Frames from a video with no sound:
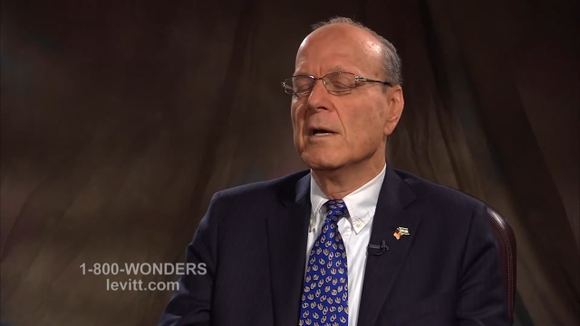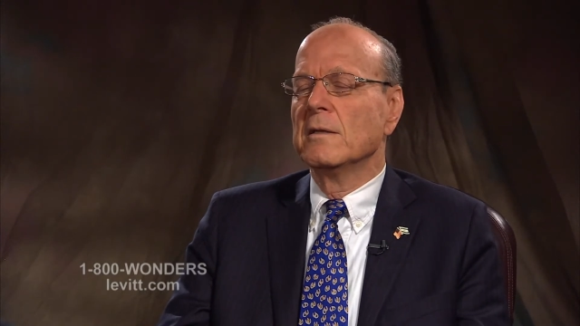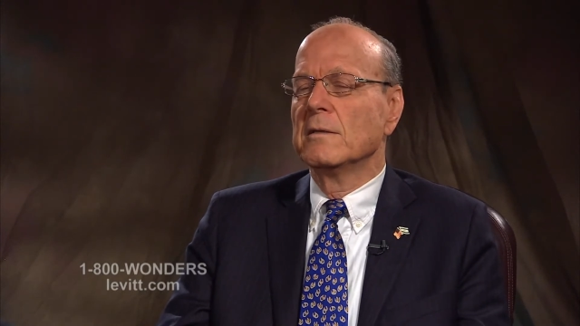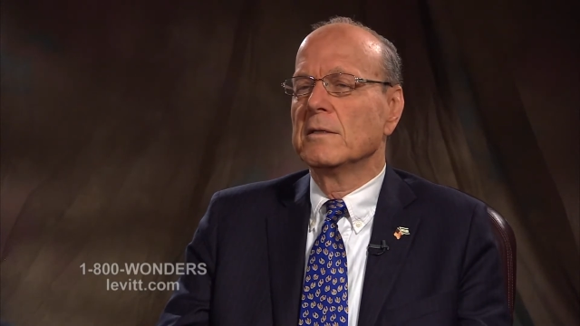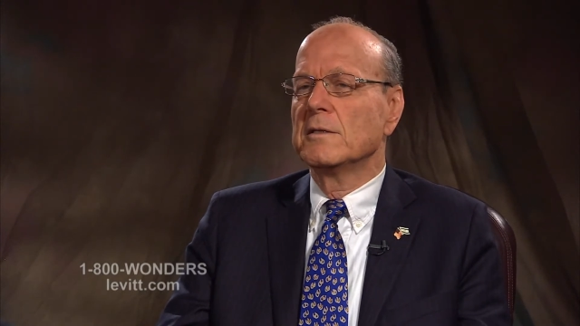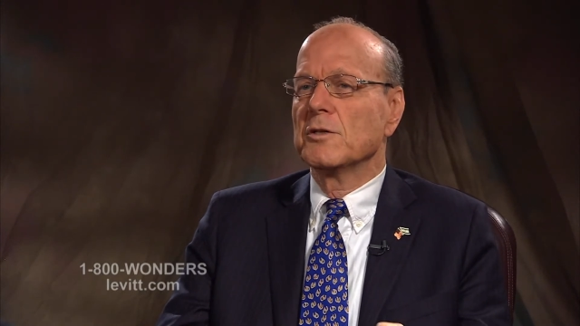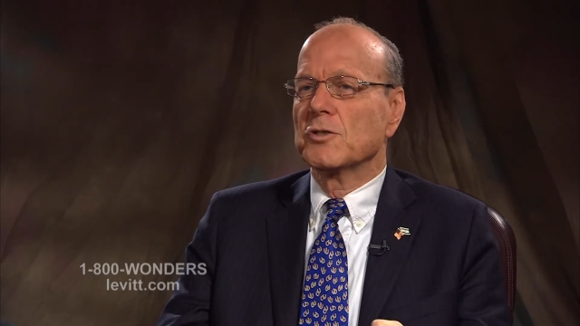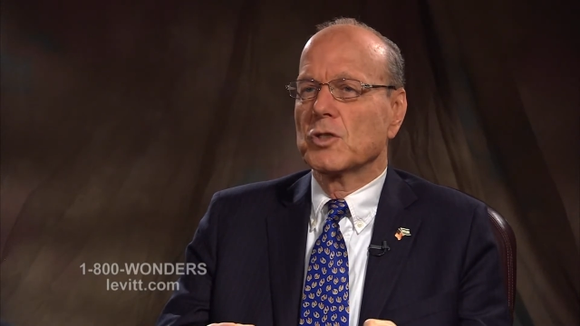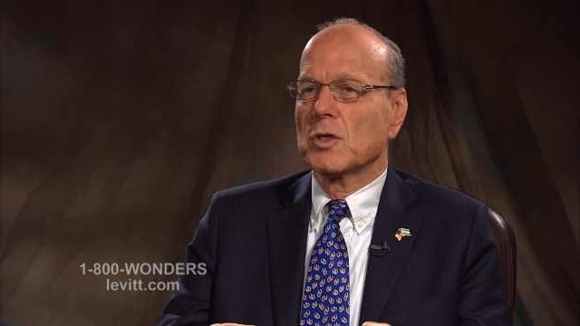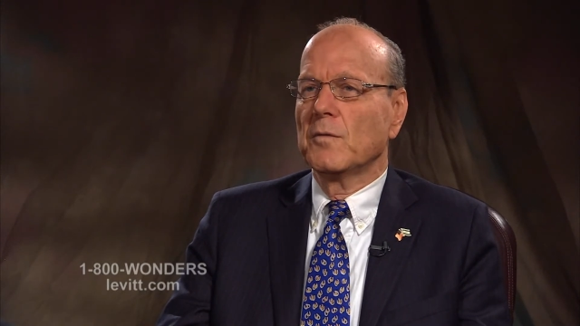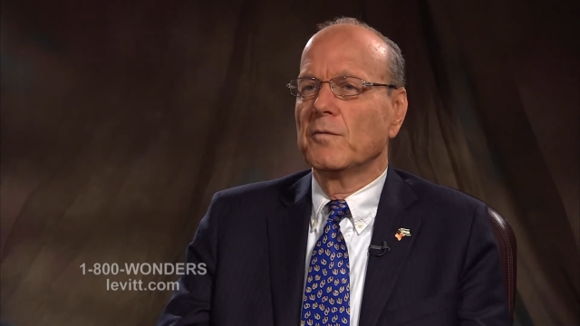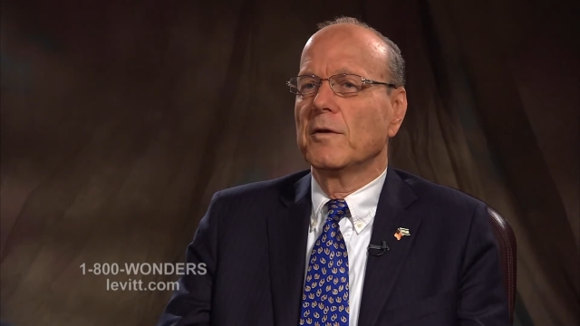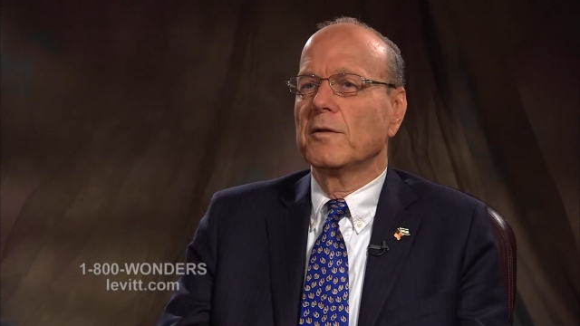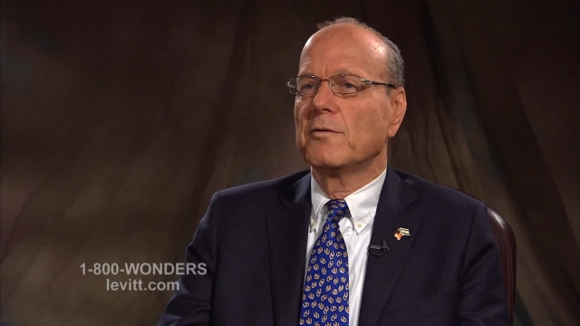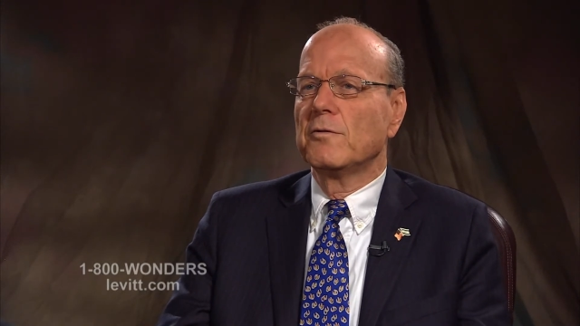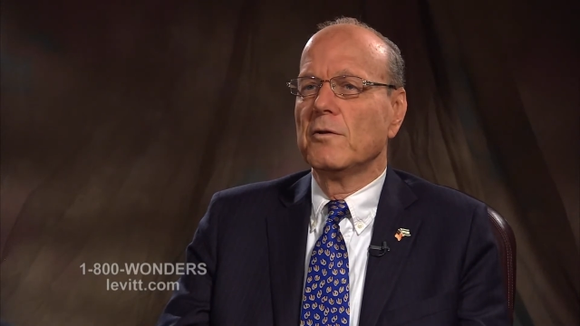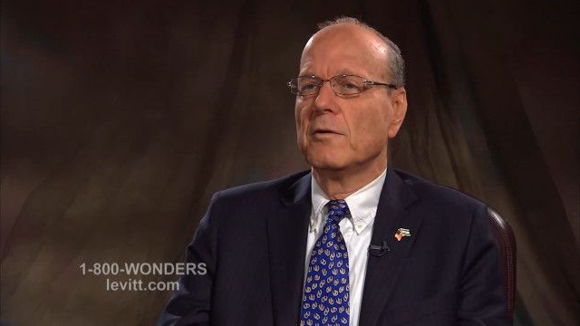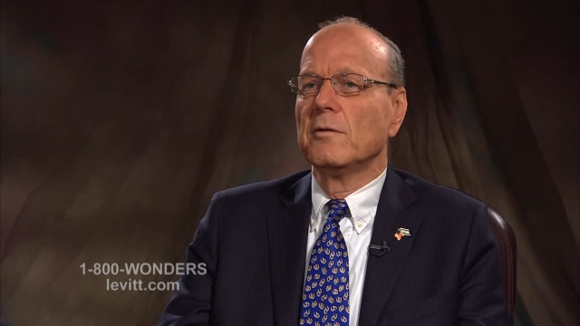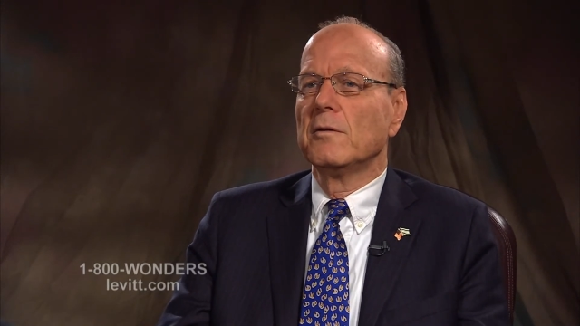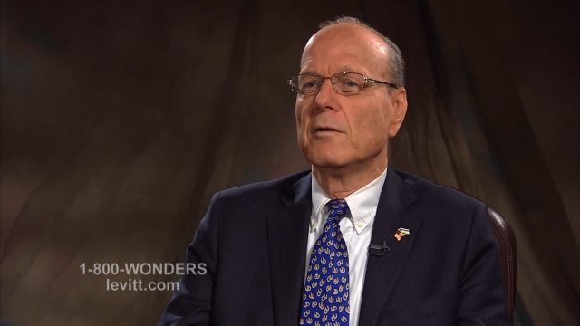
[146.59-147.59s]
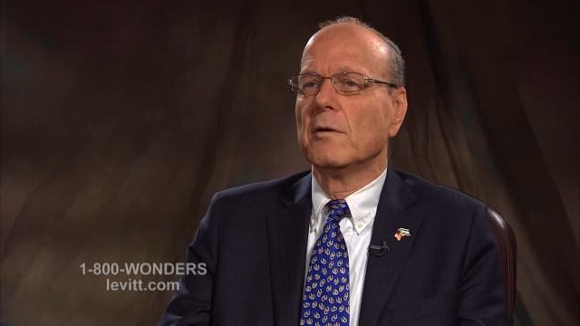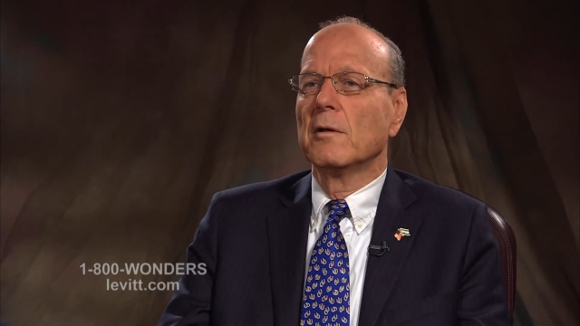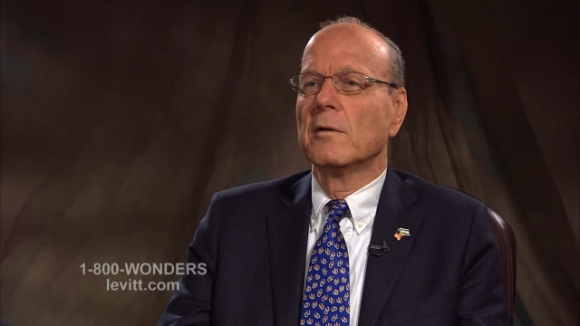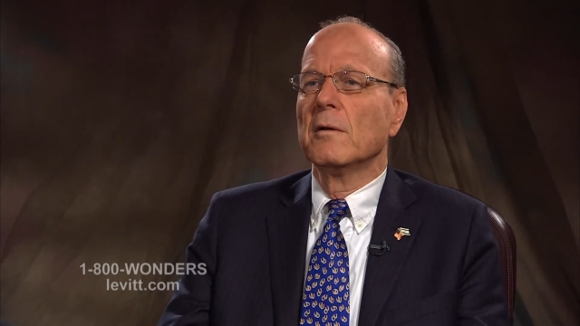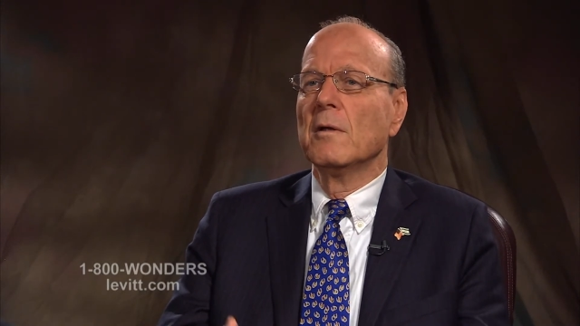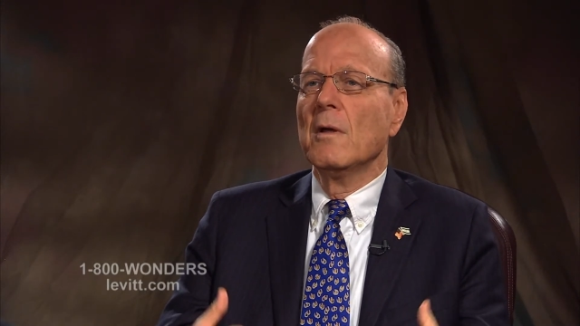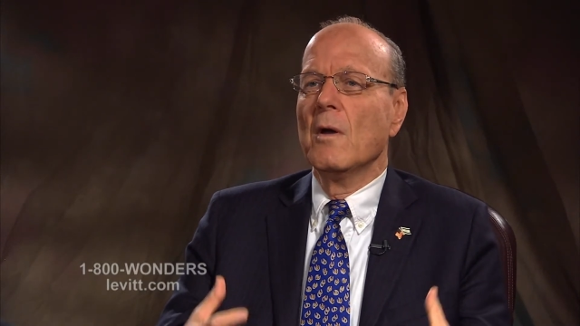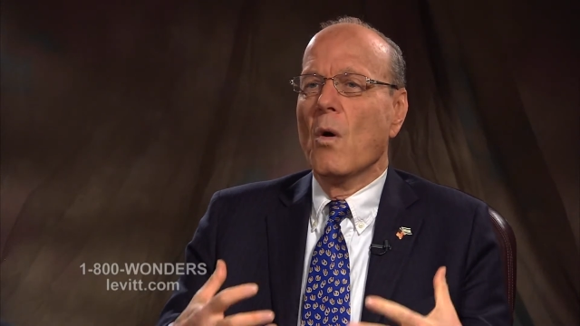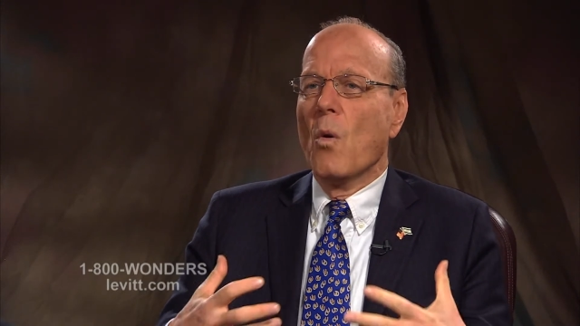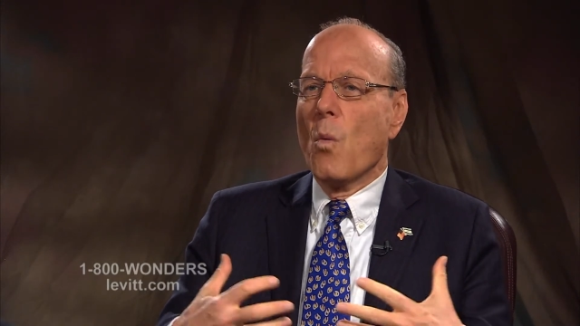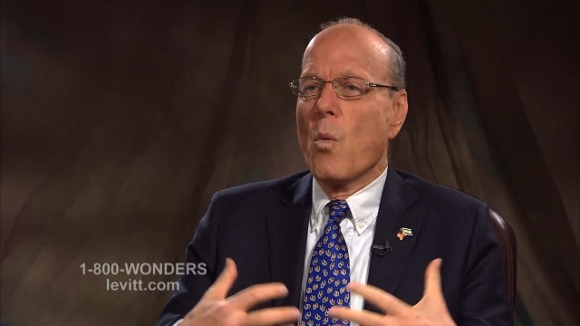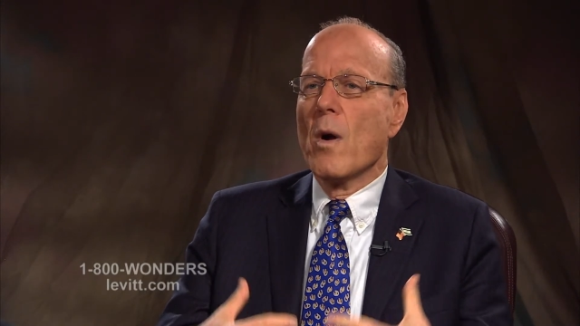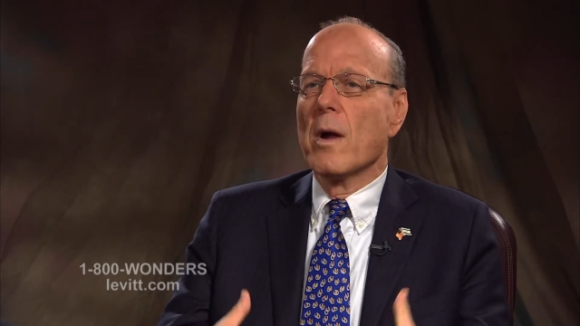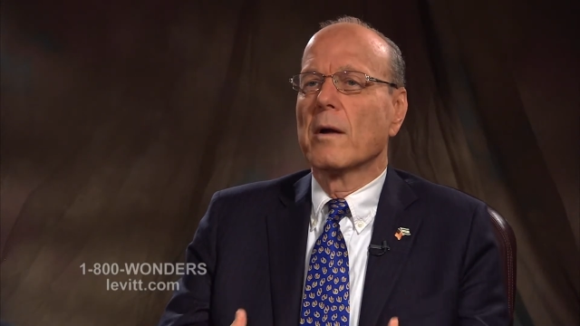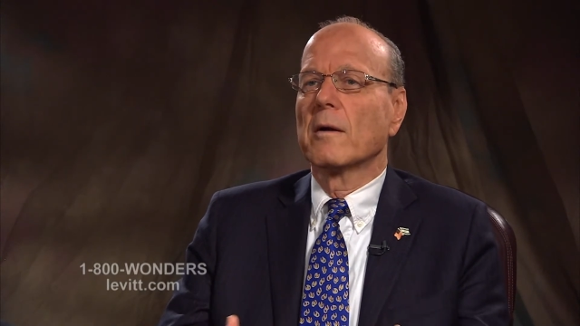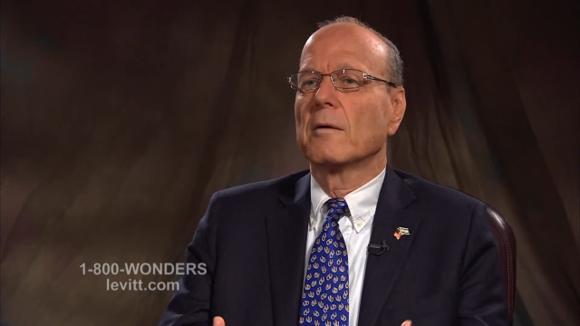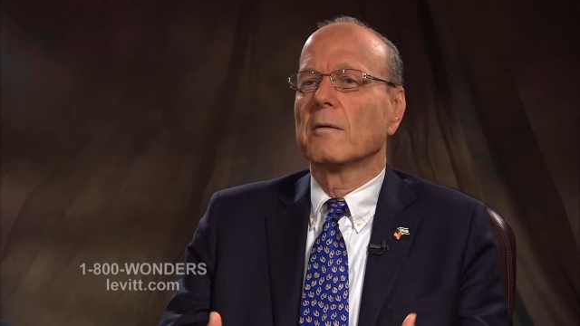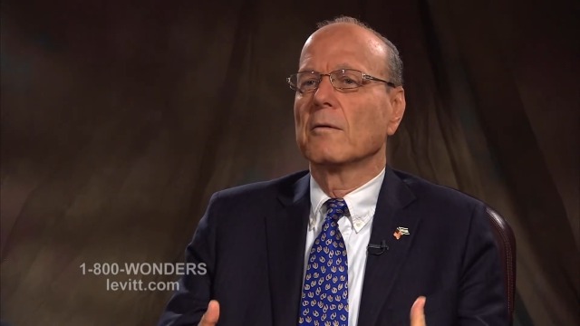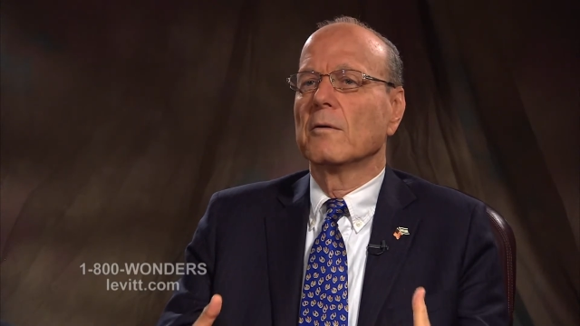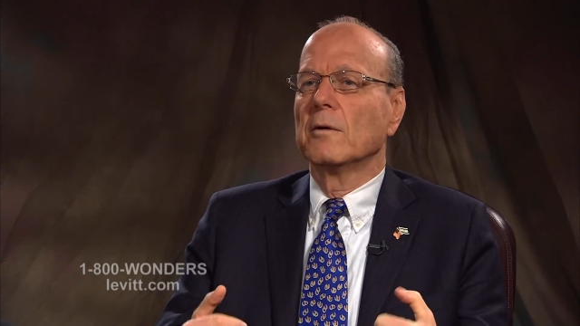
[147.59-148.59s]
that the Soviet Union
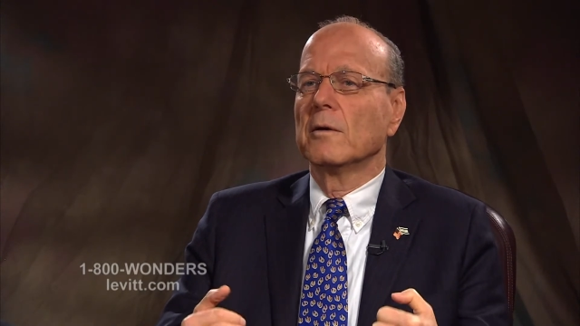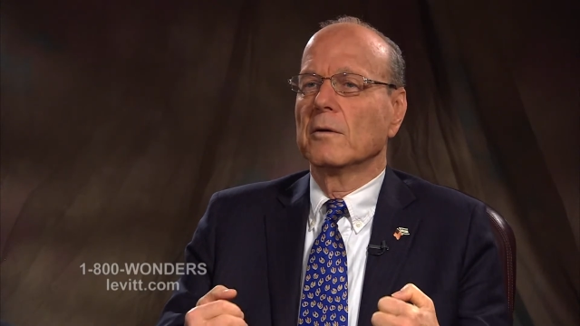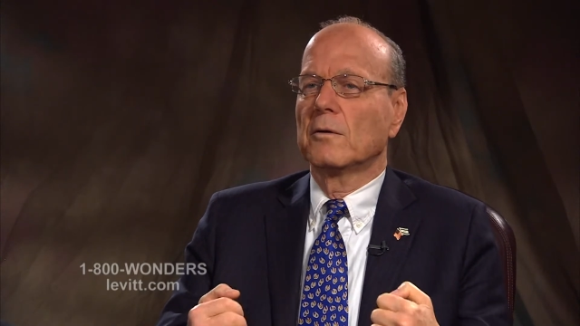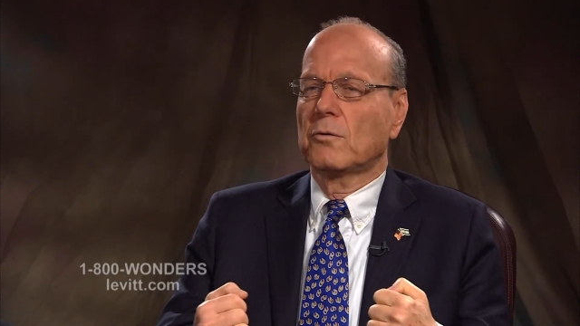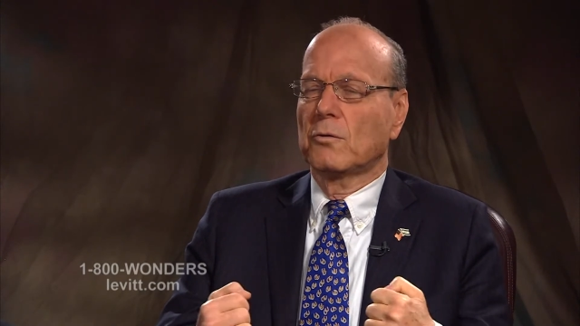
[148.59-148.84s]
were